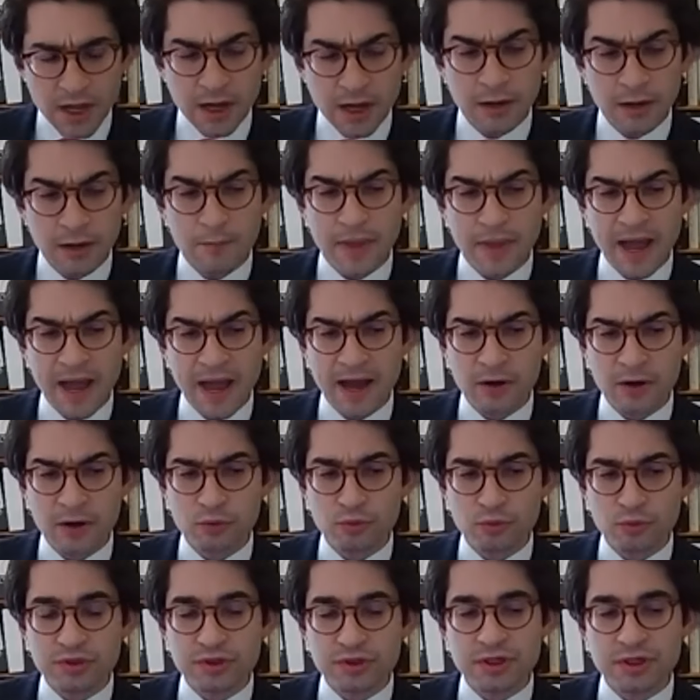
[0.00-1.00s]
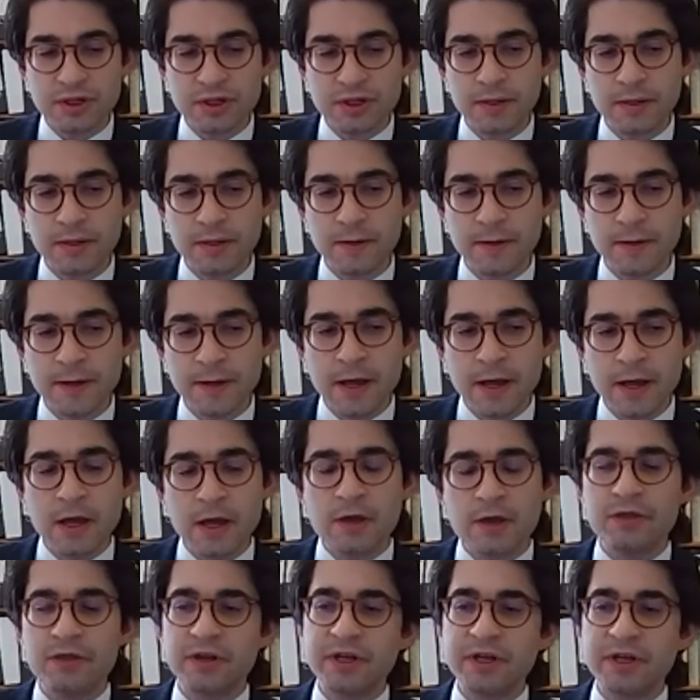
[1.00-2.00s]
about
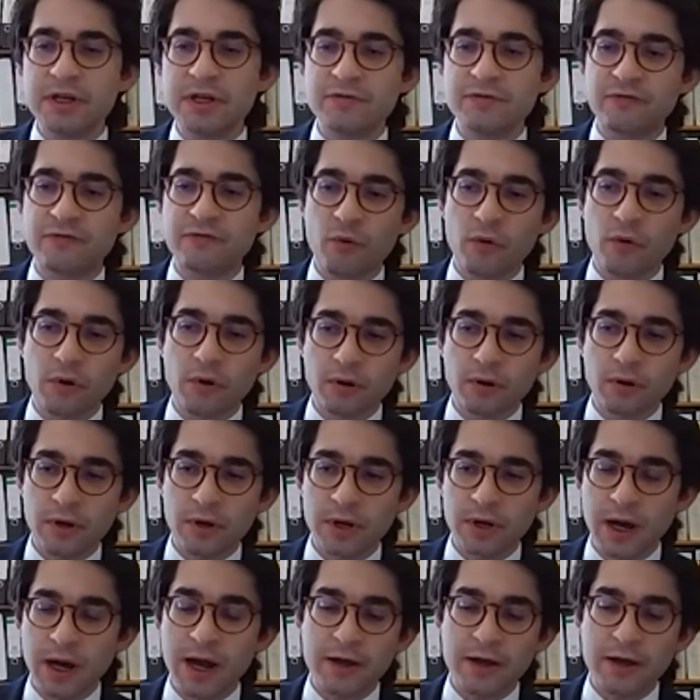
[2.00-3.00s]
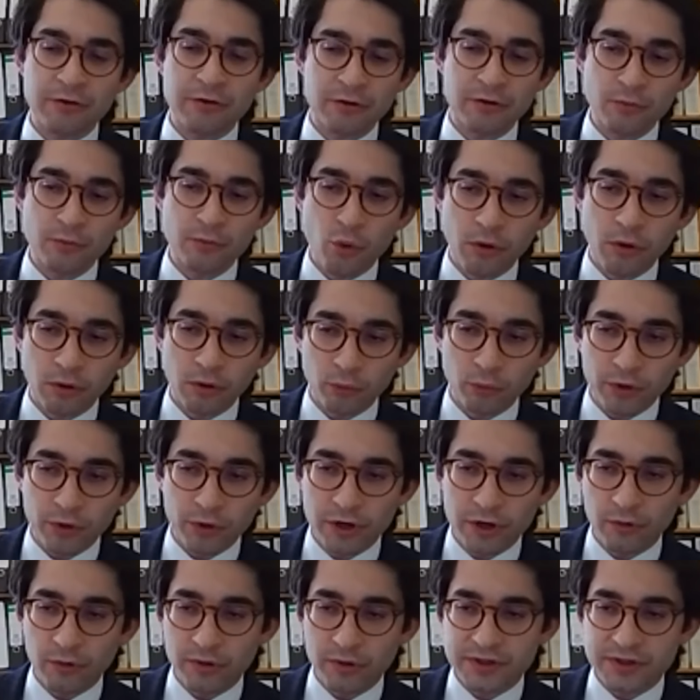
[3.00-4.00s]
the need for either more
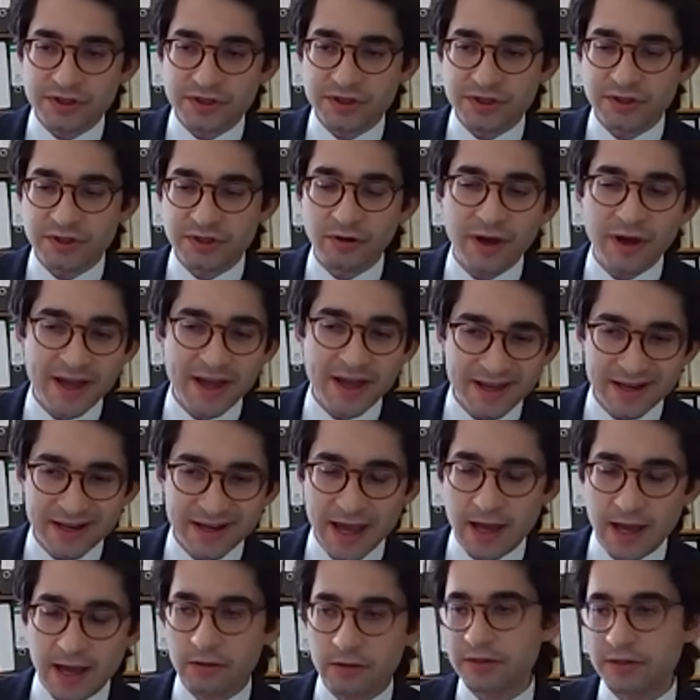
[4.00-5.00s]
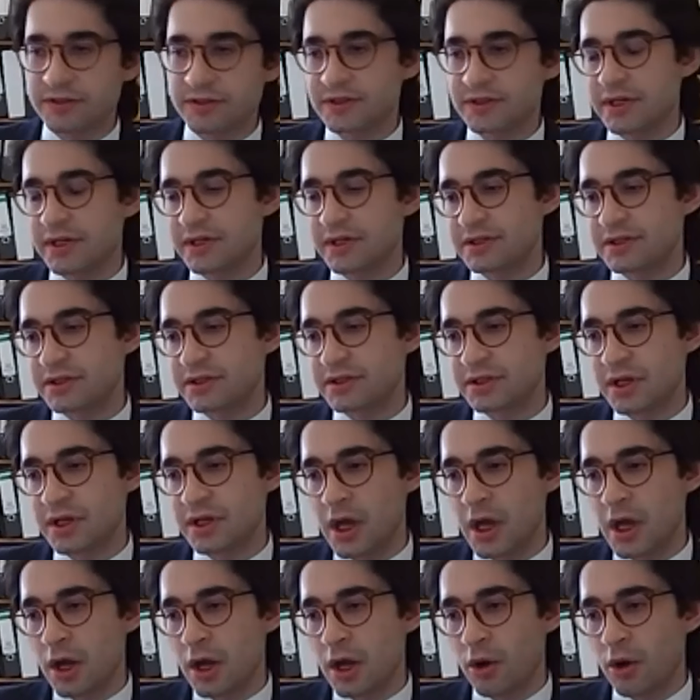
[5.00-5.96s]
rigorous delay analysis